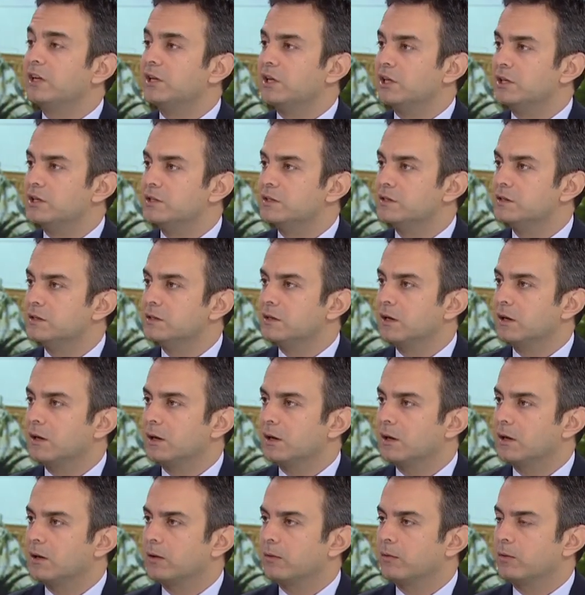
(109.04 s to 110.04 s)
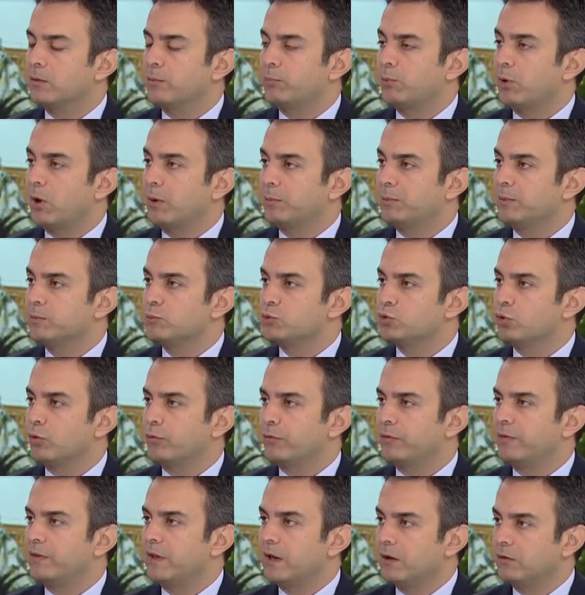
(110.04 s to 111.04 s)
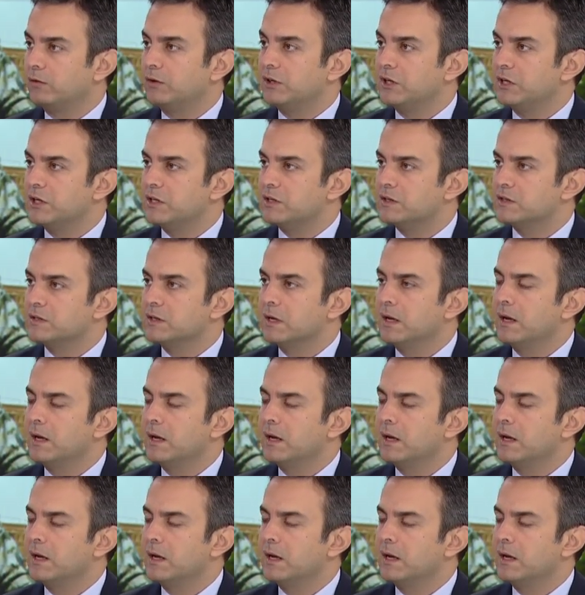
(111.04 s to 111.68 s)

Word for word: needs, uh, the problems of daily needs.